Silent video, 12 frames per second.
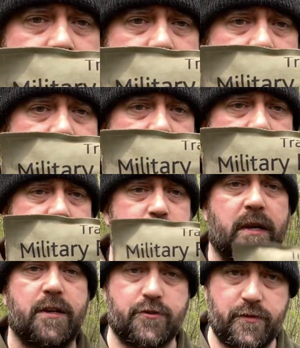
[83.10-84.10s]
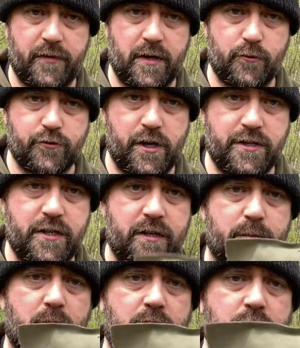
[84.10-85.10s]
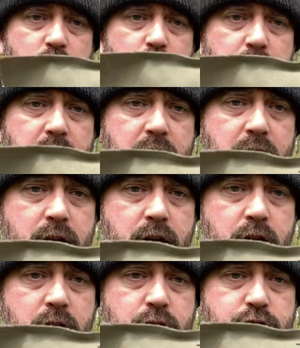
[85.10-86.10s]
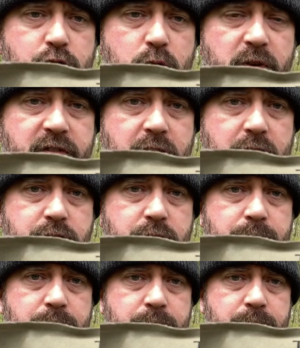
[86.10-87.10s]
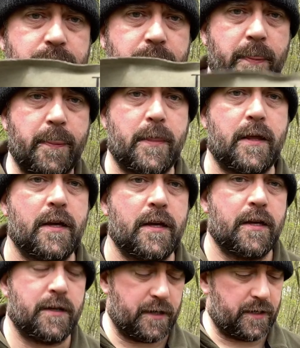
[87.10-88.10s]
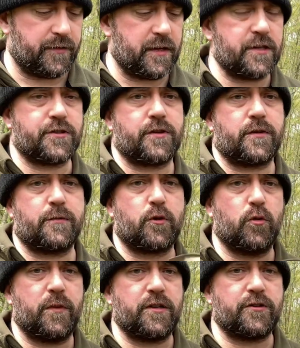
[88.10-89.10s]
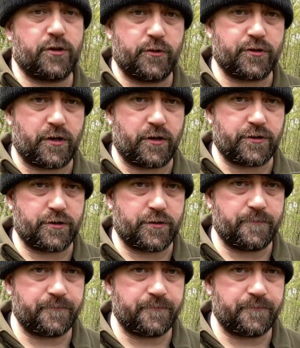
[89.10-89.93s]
you can see, it's a military field dressing by the company Traumafix. Now these come in two sizes.